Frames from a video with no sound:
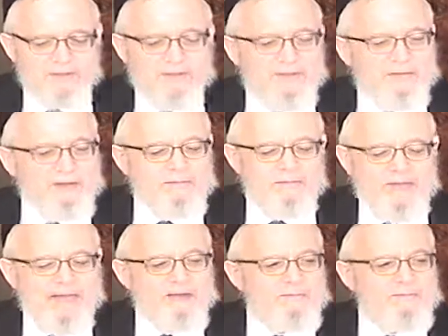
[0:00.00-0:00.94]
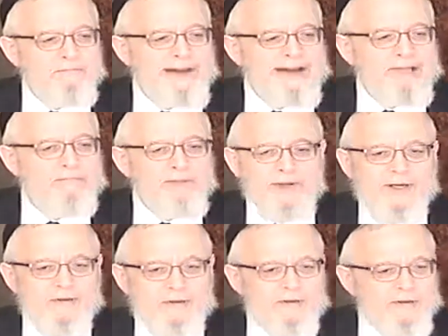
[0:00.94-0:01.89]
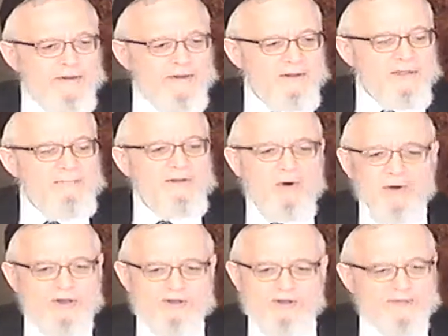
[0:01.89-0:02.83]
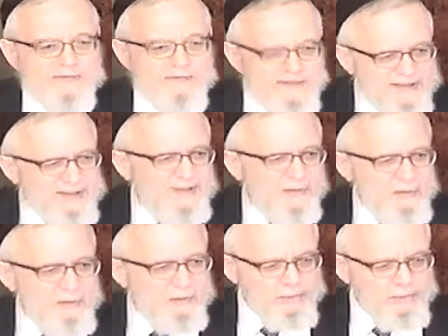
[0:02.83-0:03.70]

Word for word: it, it made the body brittle. It broke us. Physically, we were